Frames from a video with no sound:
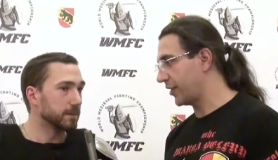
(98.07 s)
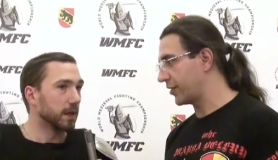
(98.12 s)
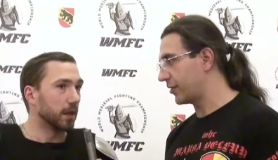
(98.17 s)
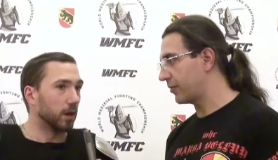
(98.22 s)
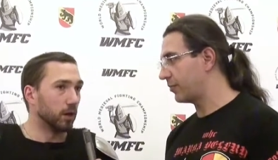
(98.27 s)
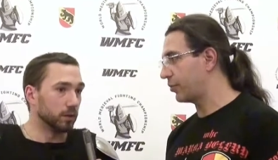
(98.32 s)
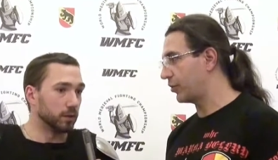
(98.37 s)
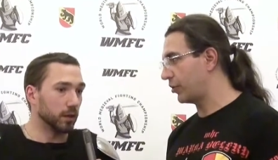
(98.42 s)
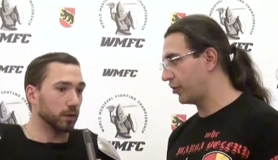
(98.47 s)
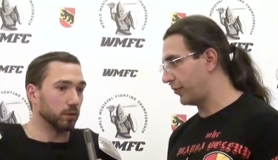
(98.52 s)

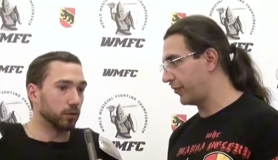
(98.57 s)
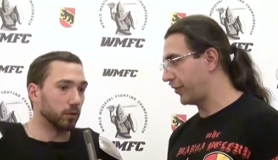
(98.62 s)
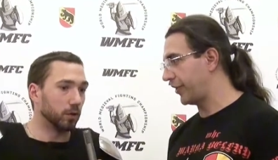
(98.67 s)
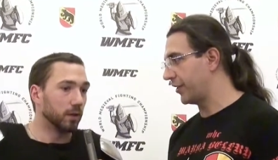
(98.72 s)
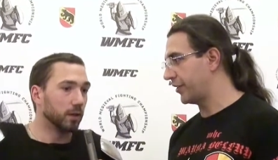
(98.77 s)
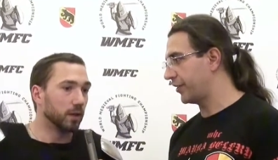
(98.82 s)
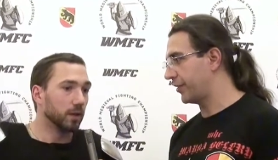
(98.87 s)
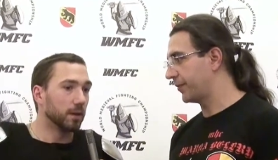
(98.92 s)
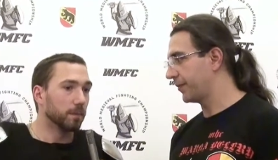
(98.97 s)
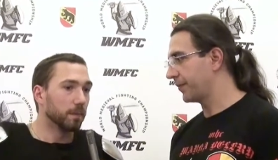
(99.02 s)
Speaker 1: On this rule,
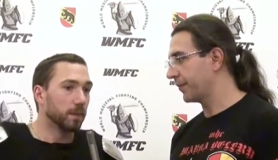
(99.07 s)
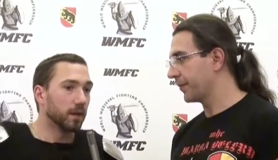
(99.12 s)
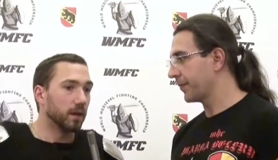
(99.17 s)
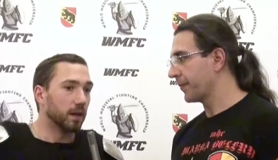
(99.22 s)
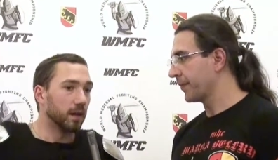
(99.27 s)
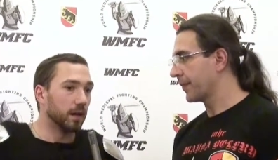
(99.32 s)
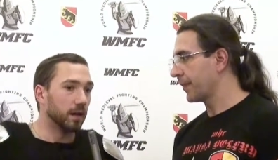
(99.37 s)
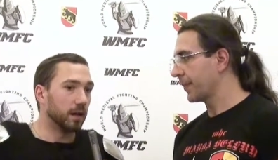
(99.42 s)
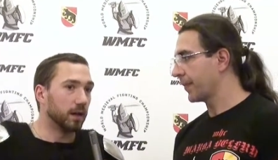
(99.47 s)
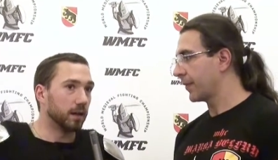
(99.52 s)

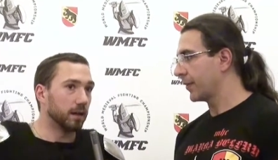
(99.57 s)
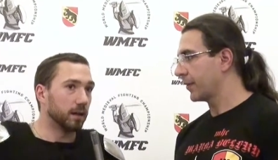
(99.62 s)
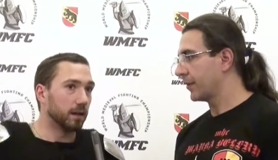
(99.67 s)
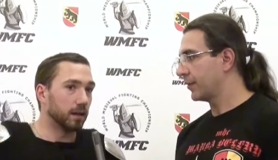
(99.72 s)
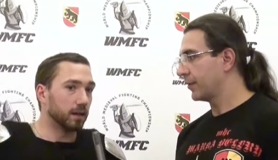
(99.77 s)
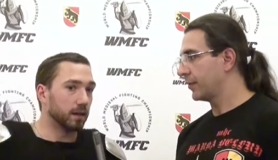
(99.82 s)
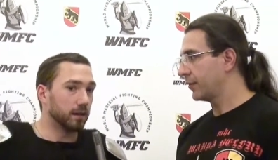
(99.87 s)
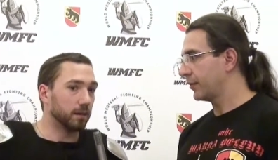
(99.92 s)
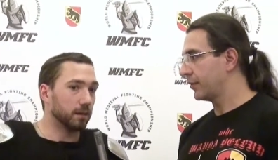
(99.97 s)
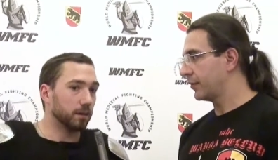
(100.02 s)
uh,
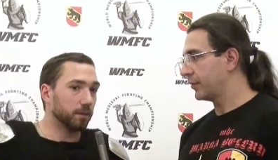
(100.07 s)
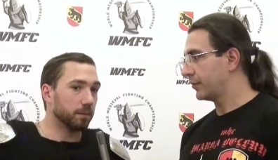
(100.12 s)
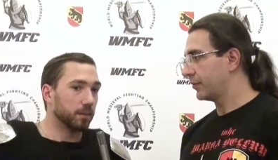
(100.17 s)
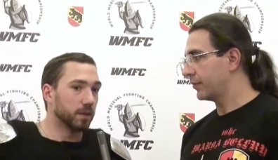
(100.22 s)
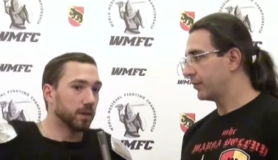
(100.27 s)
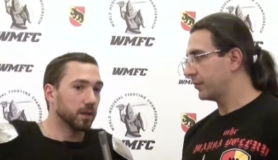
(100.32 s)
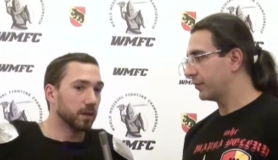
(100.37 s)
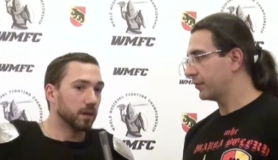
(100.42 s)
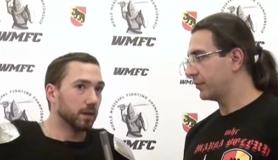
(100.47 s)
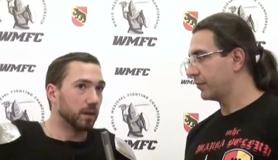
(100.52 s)

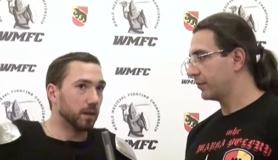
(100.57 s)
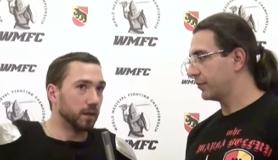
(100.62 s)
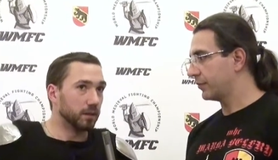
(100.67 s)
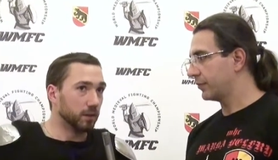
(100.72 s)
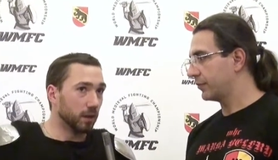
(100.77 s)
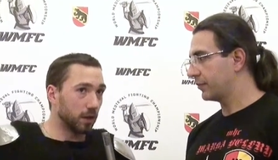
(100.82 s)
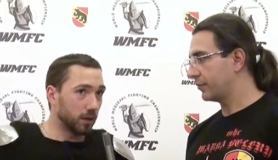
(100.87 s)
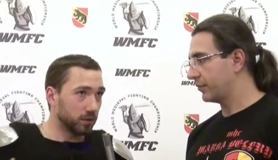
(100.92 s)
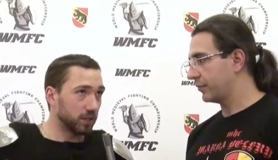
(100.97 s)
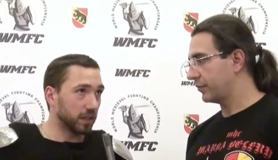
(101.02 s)

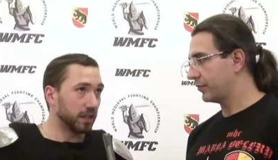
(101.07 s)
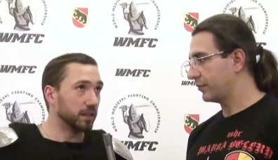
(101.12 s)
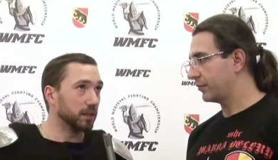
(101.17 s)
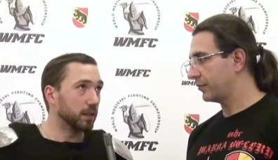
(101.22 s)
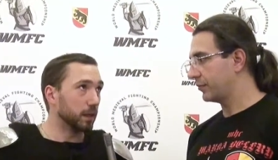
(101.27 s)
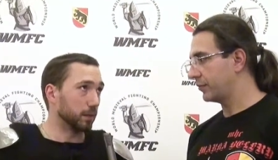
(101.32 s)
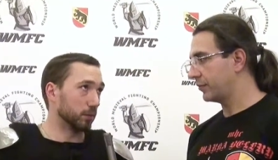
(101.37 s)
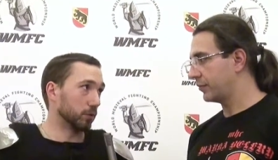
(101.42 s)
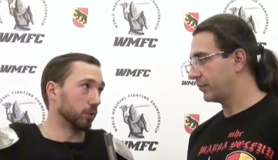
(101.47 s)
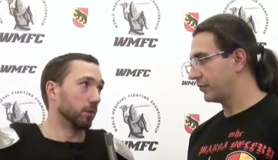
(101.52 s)
not in
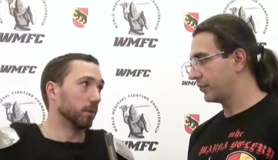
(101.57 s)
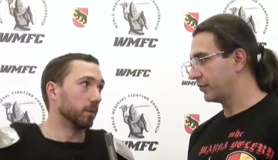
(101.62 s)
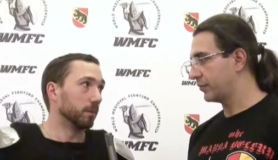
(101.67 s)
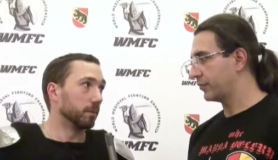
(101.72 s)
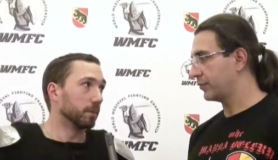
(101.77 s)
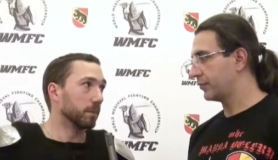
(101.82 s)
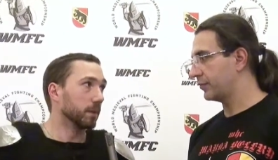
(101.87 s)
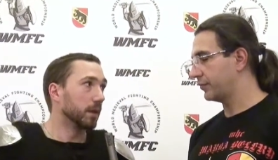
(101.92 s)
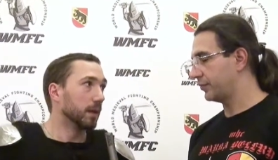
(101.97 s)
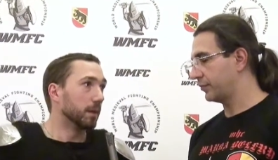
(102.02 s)
this rule,
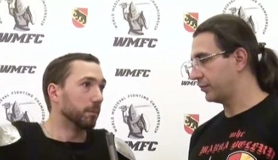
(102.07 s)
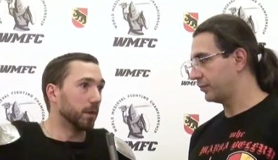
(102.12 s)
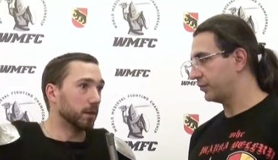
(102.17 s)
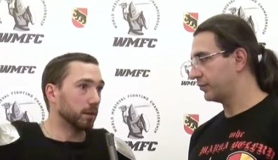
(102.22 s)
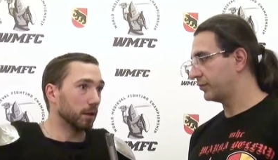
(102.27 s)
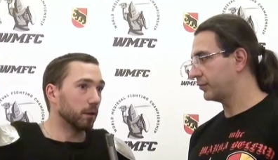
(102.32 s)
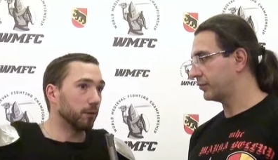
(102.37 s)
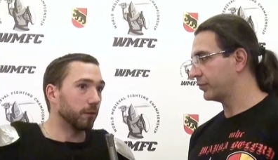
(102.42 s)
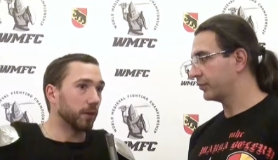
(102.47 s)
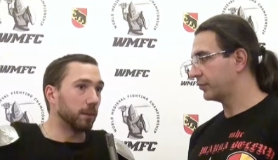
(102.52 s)

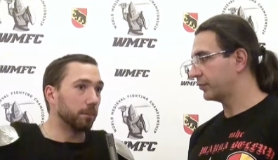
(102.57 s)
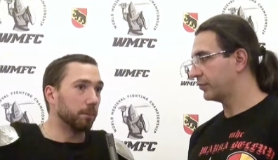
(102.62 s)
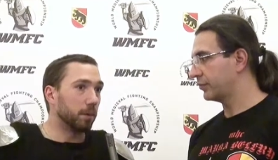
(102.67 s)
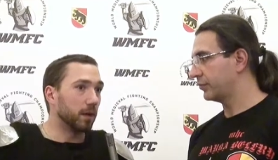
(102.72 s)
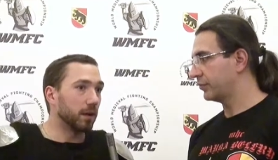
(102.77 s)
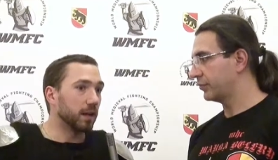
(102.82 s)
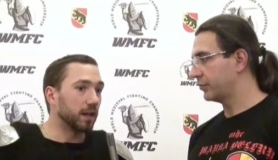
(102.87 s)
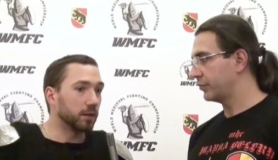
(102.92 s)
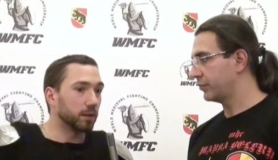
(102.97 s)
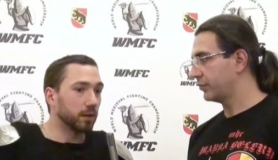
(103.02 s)
because in
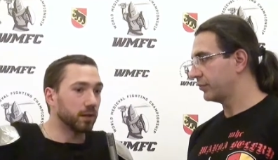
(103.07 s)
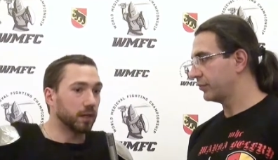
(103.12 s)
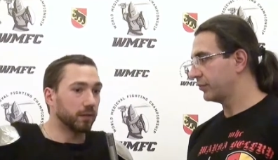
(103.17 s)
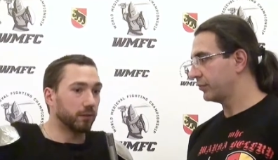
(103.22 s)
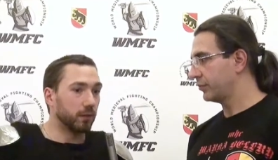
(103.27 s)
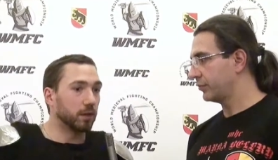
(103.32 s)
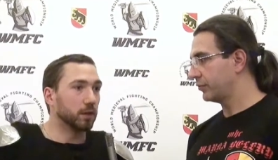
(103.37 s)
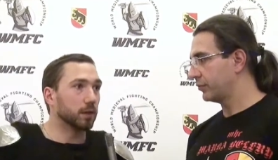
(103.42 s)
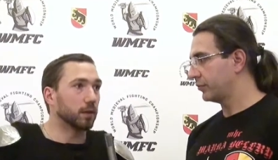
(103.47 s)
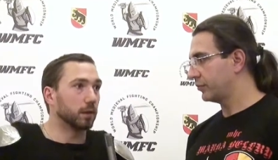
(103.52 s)
Poland we have
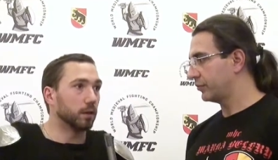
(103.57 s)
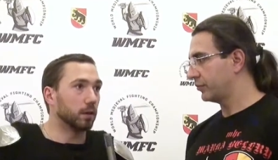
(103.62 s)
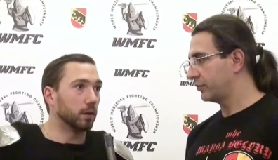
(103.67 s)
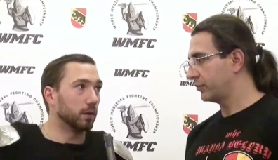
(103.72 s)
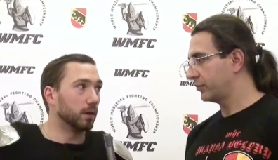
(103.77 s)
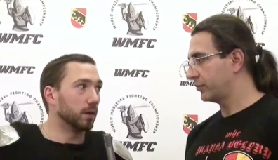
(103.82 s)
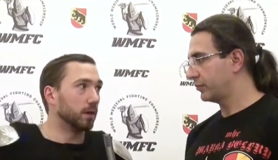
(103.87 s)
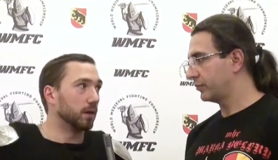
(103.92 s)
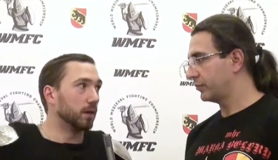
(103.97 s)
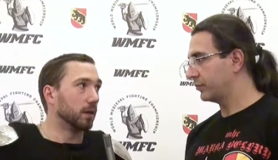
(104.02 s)

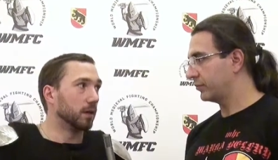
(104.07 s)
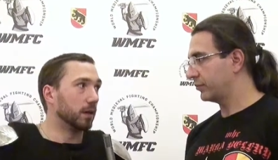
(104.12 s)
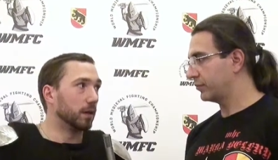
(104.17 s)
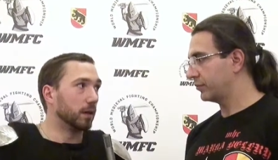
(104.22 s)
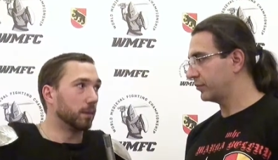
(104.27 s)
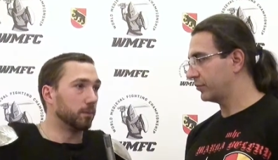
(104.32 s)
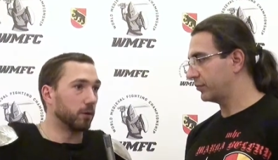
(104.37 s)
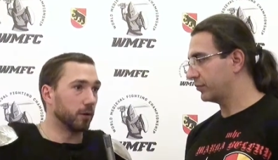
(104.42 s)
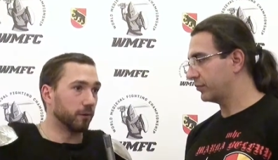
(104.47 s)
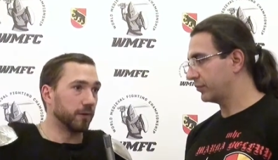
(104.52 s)
also uh,
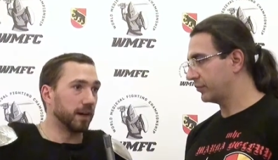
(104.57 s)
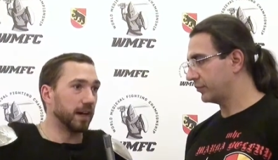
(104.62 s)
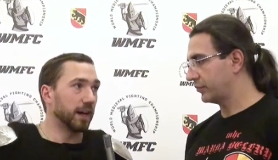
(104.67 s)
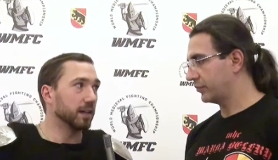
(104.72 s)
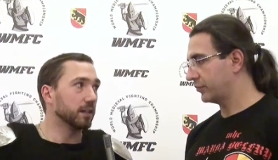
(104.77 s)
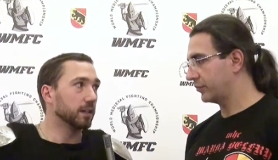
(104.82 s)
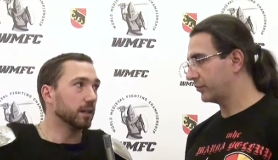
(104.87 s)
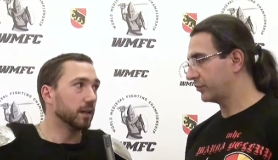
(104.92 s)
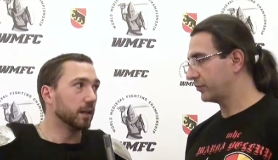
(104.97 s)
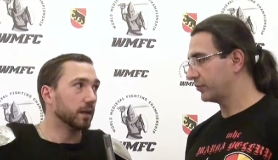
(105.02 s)
pro
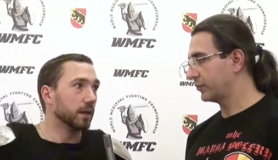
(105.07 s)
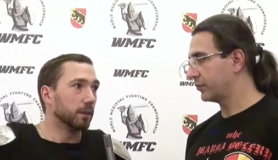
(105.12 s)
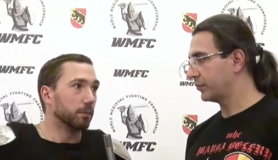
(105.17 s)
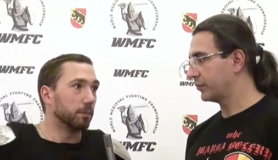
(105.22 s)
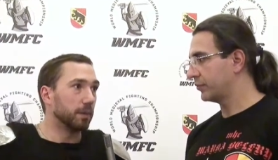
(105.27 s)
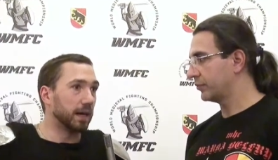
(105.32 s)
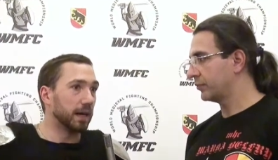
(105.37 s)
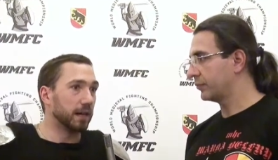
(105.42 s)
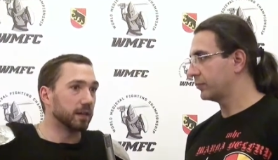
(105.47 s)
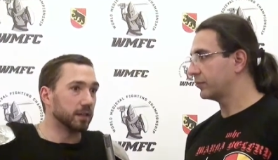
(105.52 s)
fight,
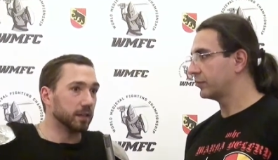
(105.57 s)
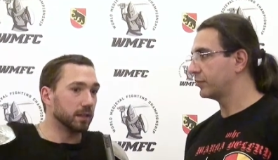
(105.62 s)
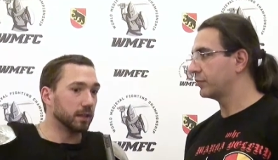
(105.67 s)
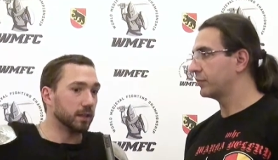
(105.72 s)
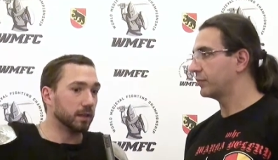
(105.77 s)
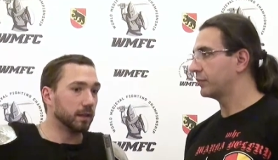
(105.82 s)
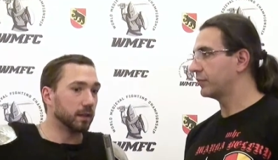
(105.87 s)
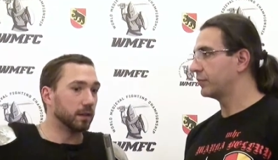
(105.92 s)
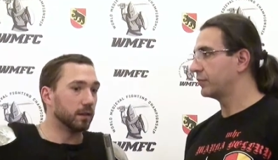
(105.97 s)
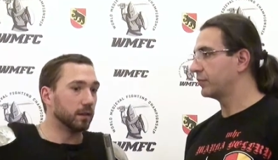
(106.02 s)
but
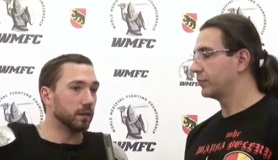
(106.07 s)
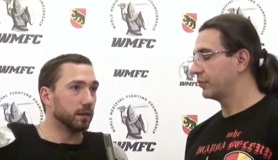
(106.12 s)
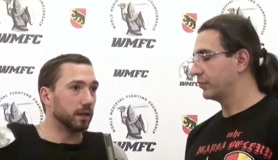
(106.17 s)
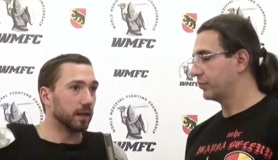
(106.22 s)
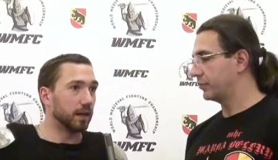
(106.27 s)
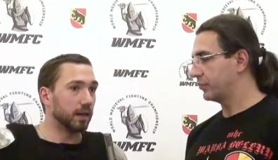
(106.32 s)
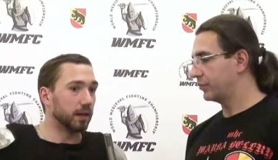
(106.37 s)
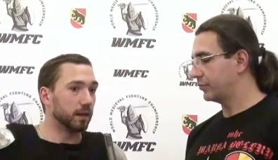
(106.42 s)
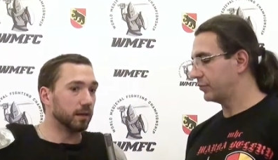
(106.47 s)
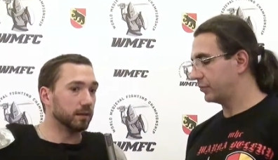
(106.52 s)

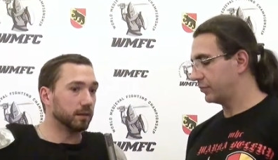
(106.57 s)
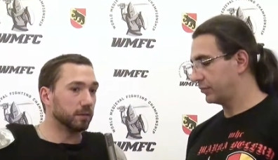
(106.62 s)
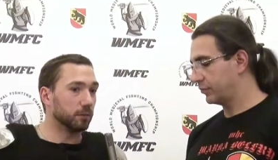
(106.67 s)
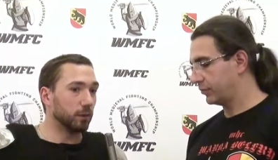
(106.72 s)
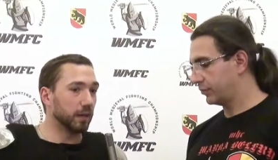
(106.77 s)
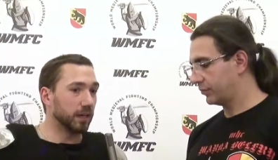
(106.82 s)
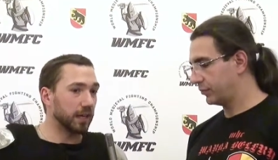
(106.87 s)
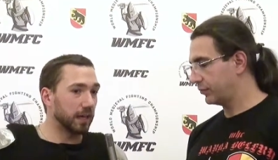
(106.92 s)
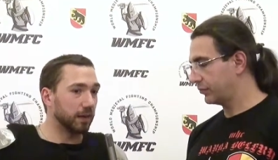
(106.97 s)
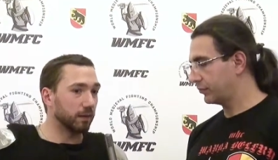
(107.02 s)

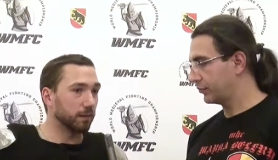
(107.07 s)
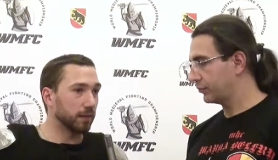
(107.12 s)
we have